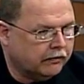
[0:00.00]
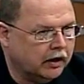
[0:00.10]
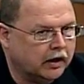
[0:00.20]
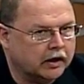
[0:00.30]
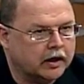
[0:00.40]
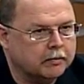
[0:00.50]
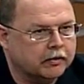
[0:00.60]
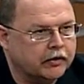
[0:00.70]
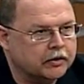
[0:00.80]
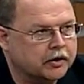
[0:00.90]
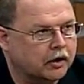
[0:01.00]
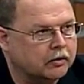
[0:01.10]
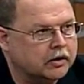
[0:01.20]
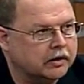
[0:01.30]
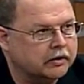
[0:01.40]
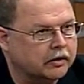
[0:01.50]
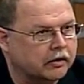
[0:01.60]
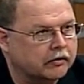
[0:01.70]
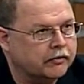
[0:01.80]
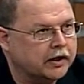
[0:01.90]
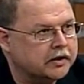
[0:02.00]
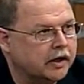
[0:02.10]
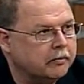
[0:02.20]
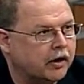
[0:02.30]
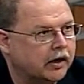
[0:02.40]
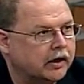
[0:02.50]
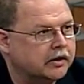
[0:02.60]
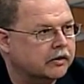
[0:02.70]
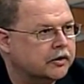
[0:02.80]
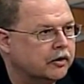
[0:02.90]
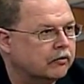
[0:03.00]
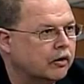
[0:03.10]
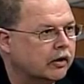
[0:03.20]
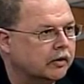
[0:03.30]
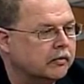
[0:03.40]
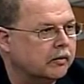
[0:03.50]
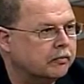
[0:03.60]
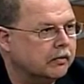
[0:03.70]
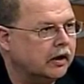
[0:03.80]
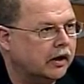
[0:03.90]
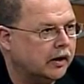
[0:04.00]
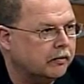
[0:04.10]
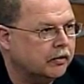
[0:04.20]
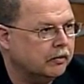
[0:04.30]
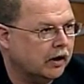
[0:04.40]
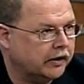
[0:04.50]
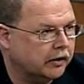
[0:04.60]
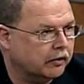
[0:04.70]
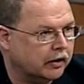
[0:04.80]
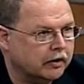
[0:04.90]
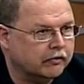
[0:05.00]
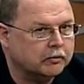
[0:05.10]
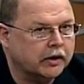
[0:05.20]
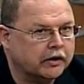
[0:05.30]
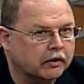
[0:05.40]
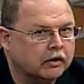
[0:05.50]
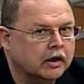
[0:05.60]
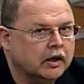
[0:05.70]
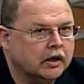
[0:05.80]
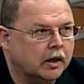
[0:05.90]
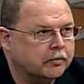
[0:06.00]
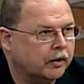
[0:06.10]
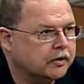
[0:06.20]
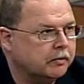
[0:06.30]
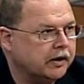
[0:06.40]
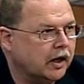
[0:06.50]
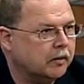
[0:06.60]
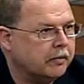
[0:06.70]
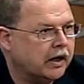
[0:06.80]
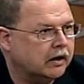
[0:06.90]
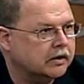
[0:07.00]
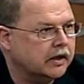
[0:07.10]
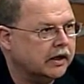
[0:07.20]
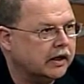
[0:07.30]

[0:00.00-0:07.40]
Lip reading: A couple of years ago, Dr. Frank Sabat and Dr. Gerald Rogan, who I think you're going to hear from later, approached me about an